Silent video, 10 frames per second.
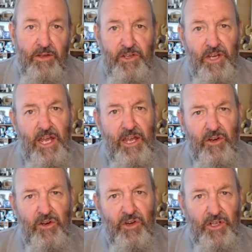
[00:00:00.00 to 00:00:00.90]
Today
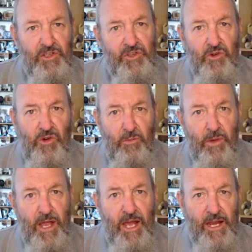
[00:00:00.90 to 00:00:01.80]
I'd like to talk
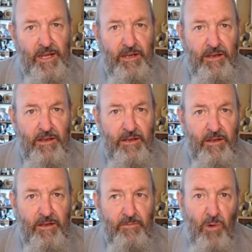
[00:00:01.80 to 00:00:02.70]
about
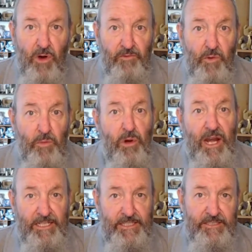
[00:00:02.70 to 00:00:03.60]
mindful
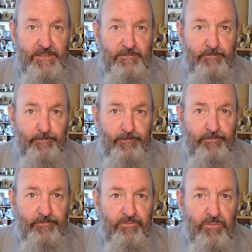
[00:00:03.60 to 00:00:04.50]
practice.
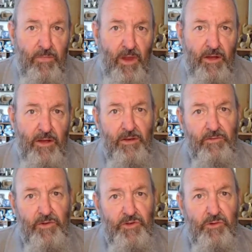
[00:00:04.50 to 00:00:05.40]

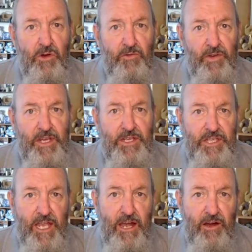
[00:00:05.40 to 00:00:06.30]
For 12
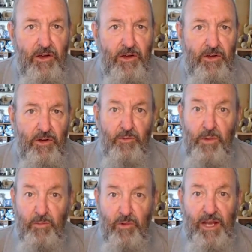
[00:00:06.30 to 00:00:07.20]
years now, I've
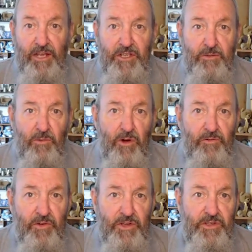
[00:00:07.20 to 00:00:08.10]
been practicing
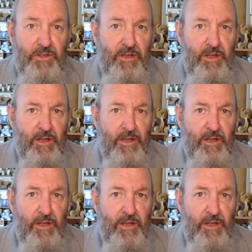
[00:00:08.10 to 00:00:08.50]
mindfulness